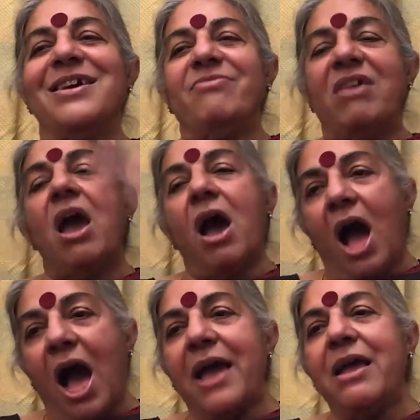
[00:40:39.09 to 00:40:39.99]
There are
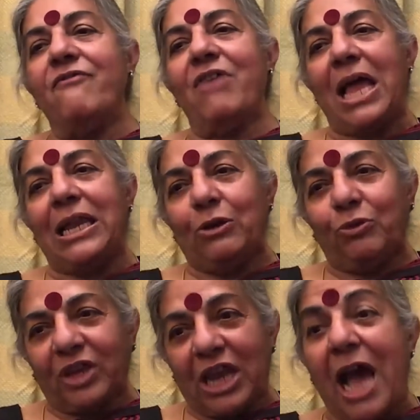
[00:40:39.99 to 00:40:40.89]
higher
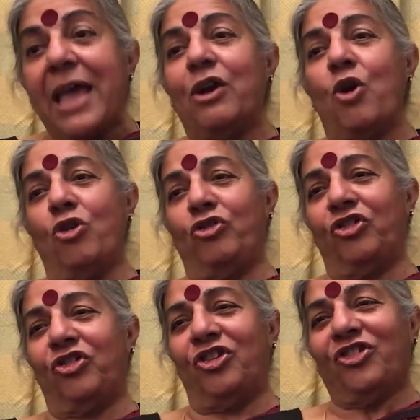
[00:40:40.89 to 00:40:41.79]
values and higher
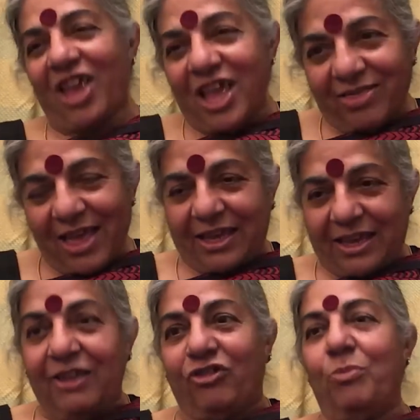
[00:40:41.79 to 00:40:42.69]
consciousness that
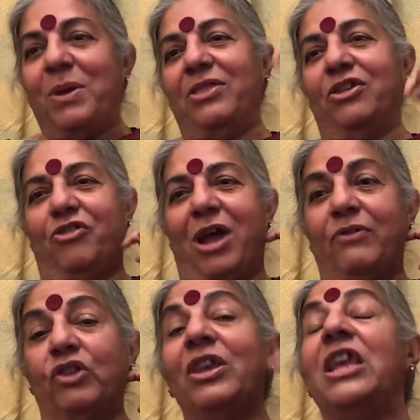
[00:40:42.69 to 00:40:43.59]
needs to be in the
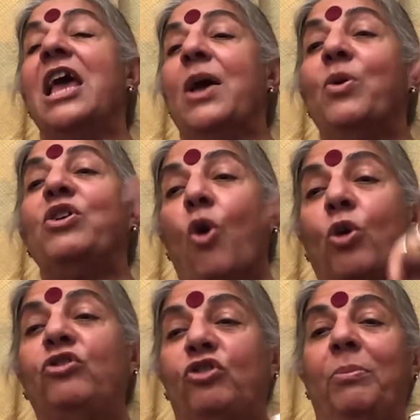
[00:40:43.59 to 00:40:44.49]
driver's seat, which
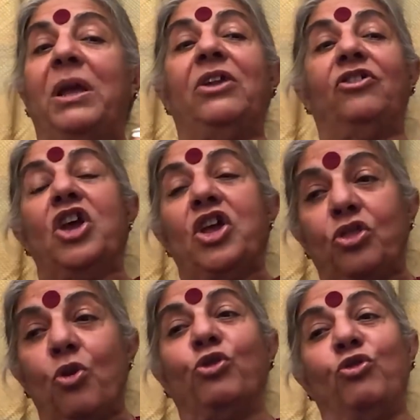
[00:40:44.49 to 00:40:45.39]
also means
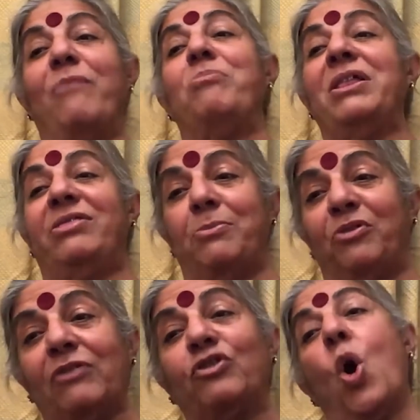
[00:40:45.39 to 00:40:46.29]
those who have made
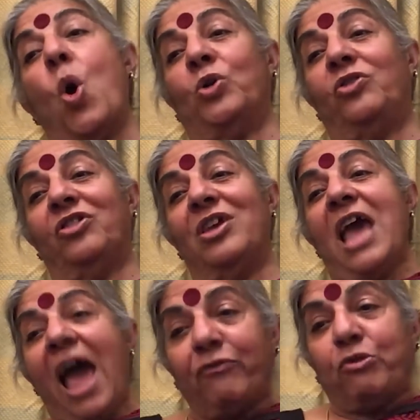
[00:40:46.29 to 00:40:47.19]
themselves gods
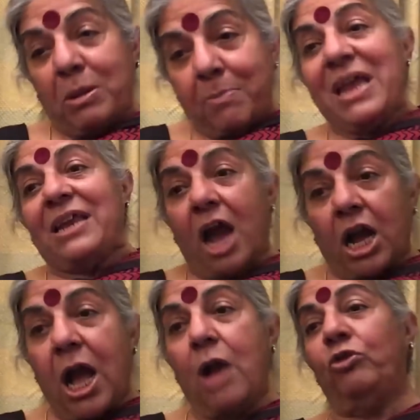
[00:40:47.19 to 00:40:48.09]
have to be made
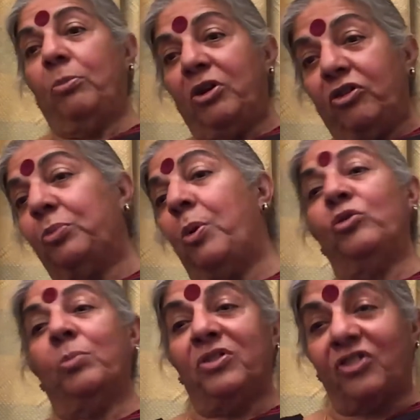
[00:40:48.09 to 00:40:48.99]
accountable,
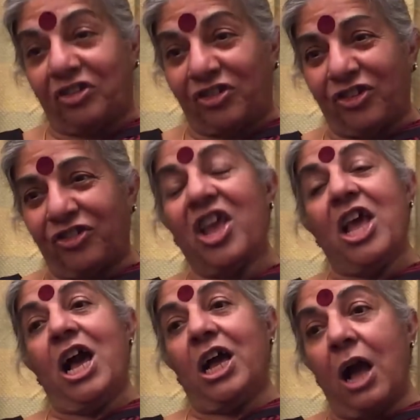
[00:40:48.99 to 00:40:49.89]
responsible citizens,
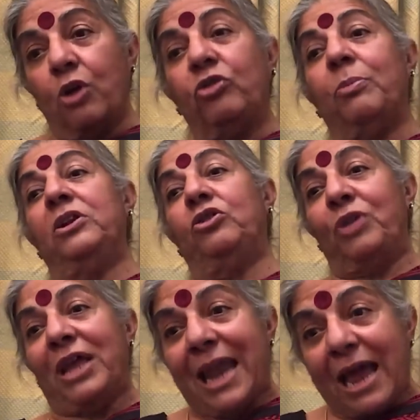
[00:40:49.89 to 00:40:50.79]
accountable to
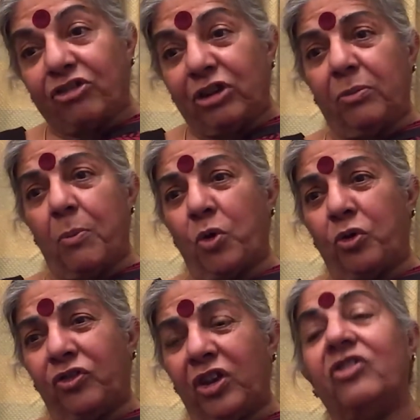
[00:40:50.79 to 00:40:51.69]
their national
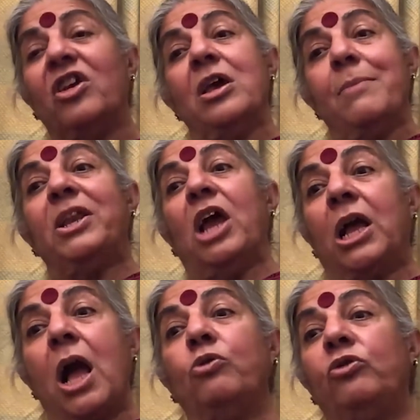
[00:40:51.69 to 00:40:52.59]
democracies, but
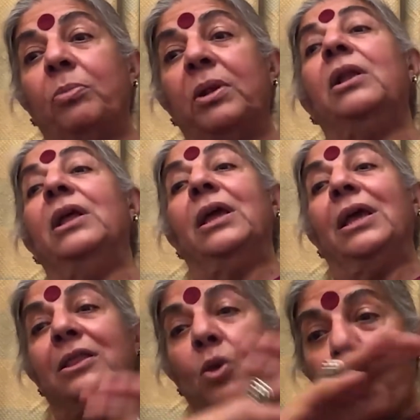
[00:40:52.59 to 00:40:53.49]
accountable
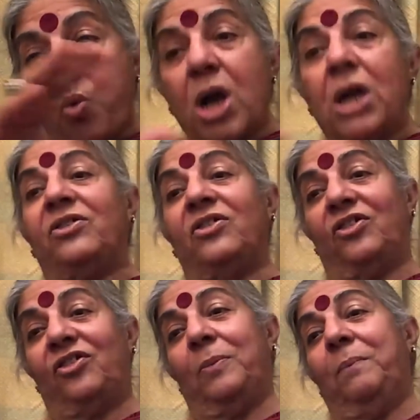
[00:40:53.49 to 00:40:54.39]
in the world
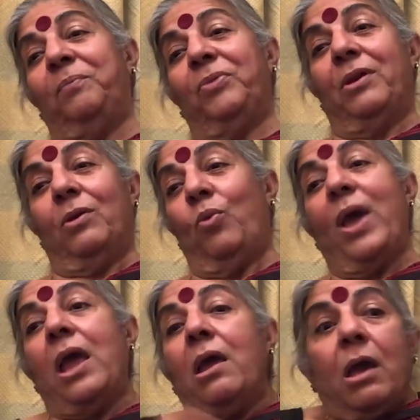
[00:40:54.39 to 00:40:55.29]
system,
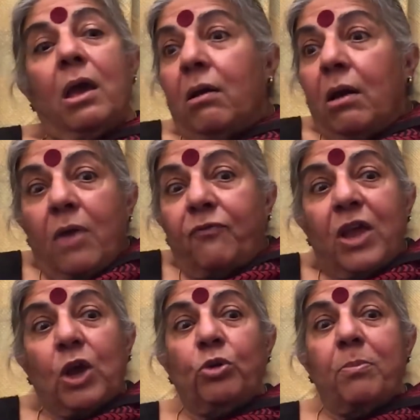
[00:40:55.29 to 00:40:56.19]
where if
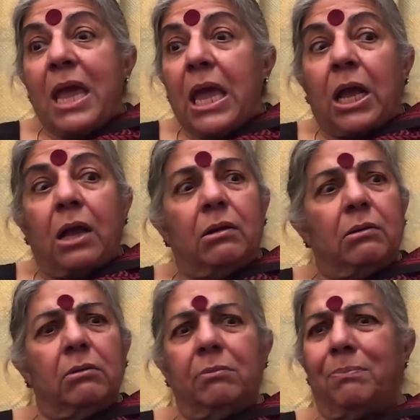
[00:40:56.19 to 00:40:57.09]
we could make
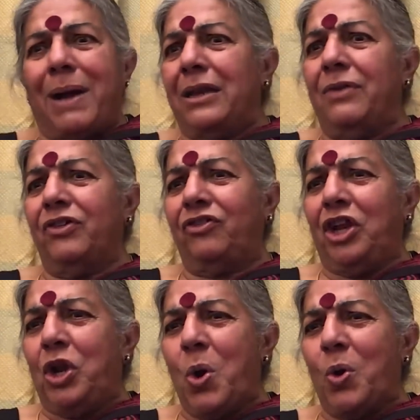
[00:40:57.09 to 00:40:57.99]

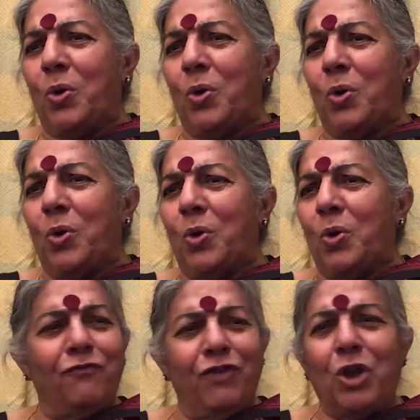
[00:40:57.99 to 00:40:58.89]
biodiversity laws,
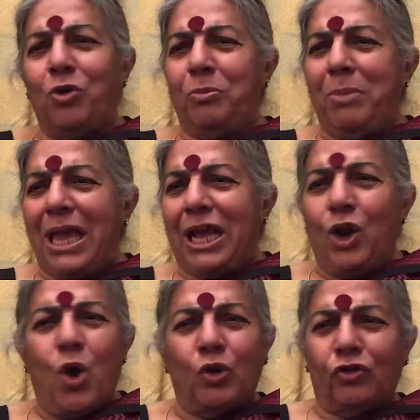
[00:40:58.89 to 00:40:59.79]
if we could make
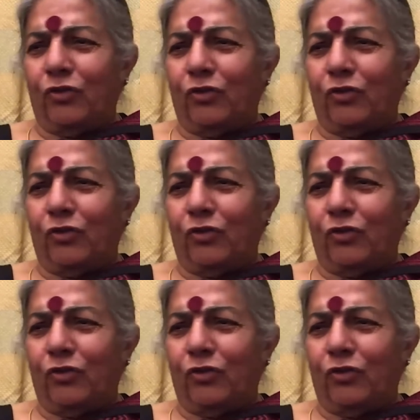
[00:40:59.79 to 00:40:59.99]
laws of